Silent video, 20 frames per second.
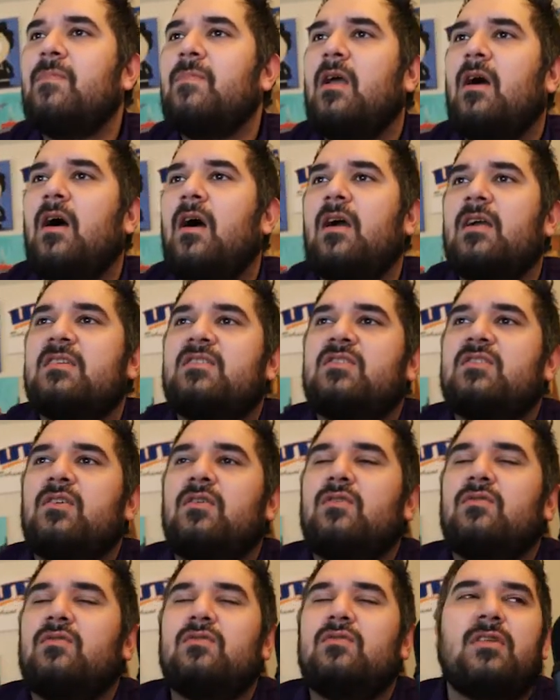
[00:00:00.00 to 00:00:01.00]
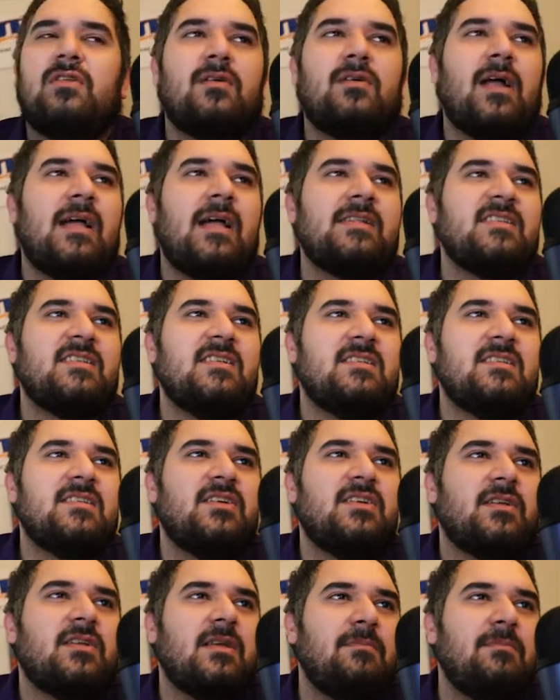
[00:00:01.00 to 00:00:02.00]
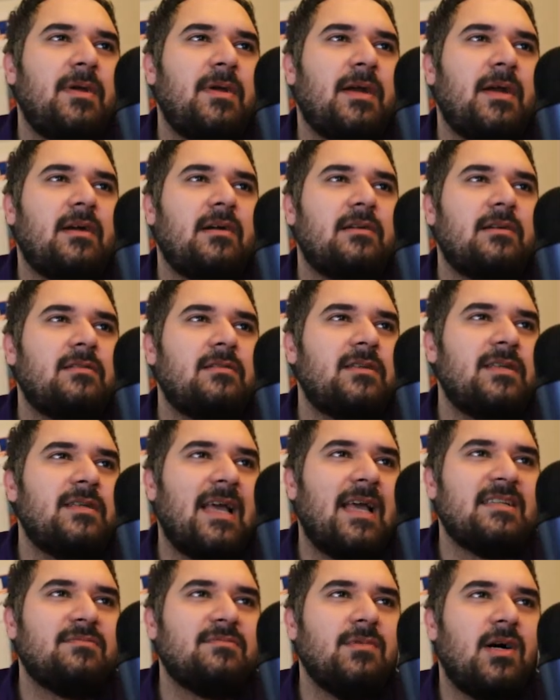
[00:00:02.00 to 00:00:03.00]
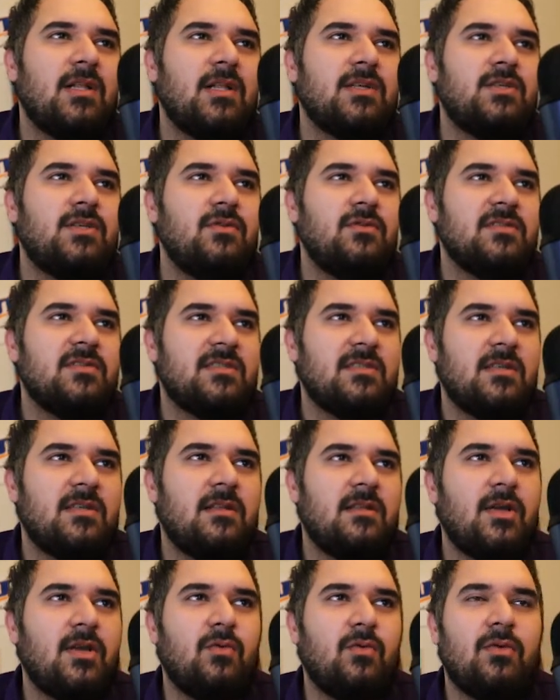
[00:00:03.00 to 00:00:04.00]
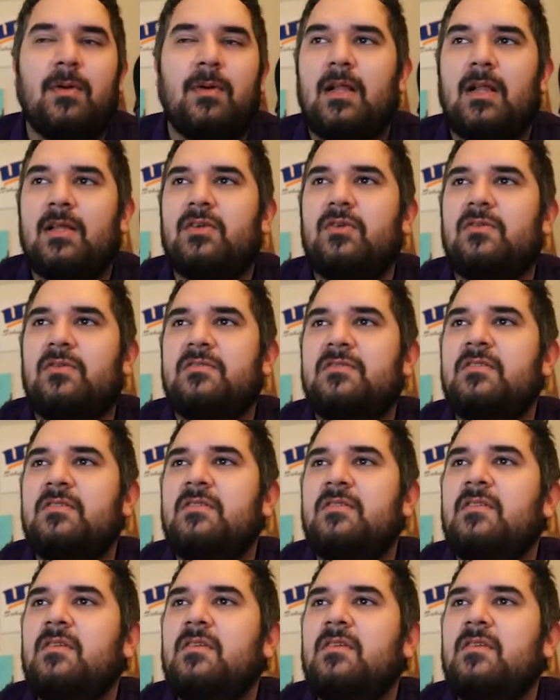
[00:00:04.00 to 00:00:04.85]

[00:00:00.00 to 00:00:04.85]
All right, so they're asking us here to compare gas molecules to liquid molecules.